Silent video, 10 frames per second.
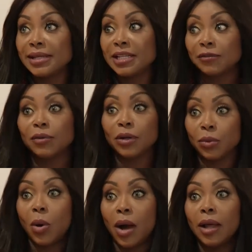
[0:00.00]
did for a little
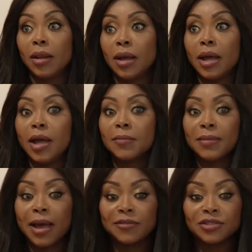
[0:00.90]
while. Mm.
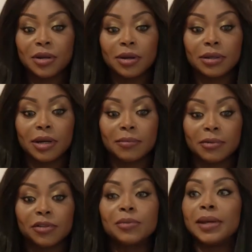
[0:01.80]
After number
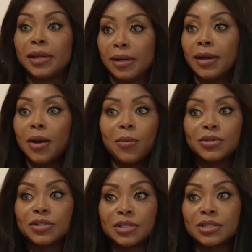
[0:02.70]
three, I
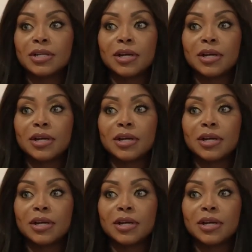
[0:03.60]
wasn't